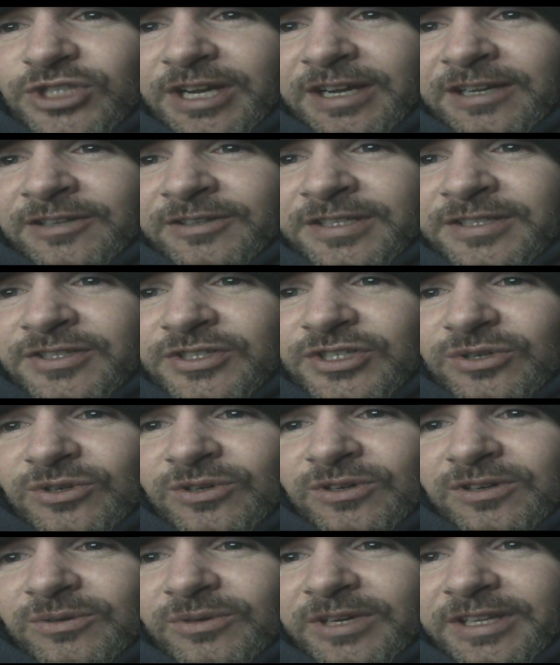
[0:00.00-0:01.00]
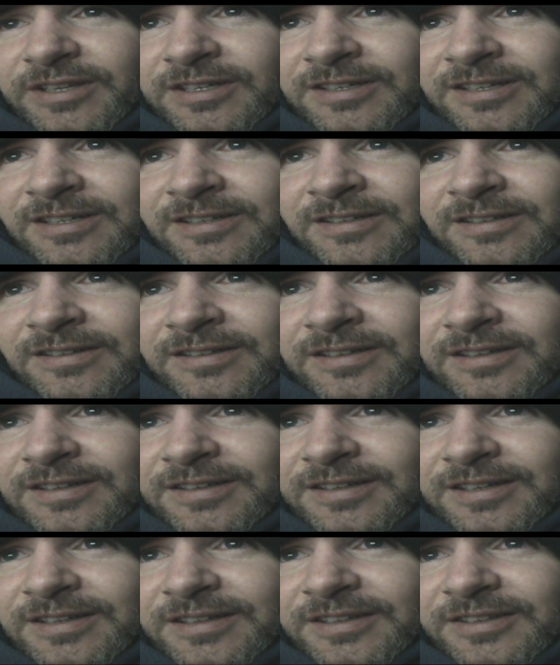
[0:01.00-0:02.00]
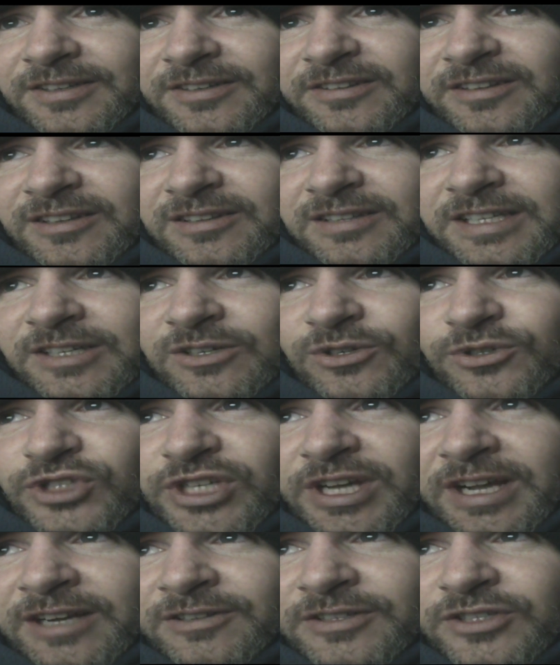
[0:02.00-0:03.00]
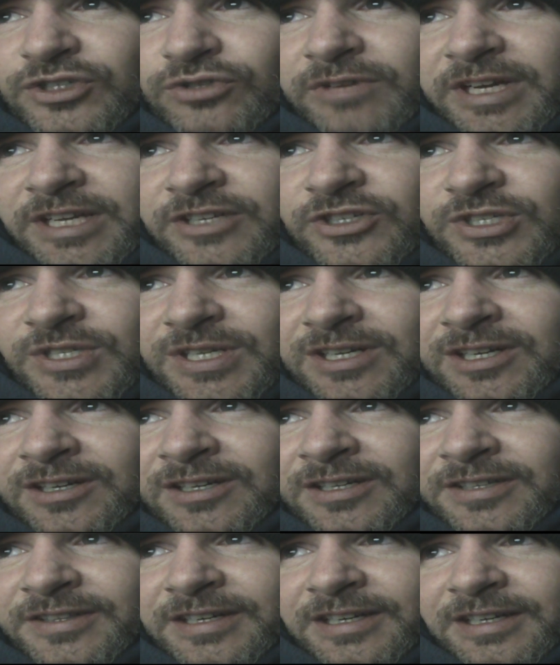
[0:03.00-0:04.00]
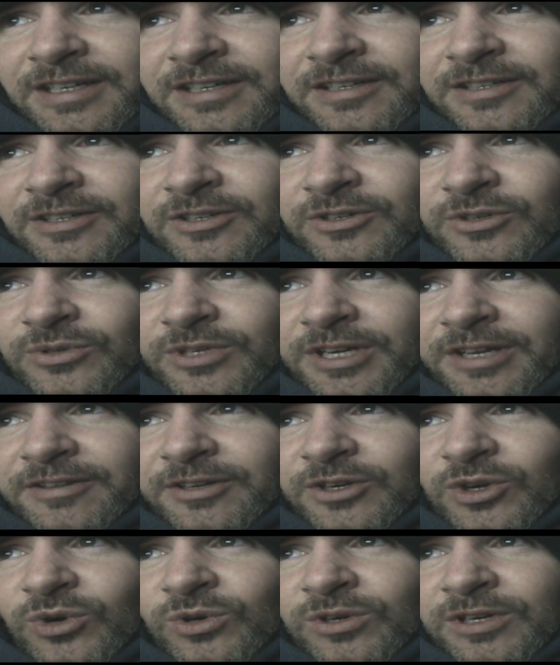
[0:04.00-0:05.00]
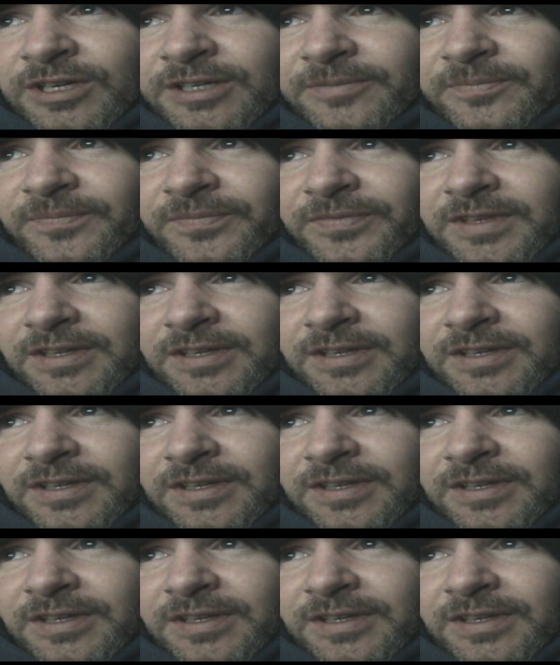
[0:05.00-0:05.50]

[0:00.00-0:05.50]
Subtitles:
challenge, or whether, you know, the legal challenge rages on, that I gotta go to another court,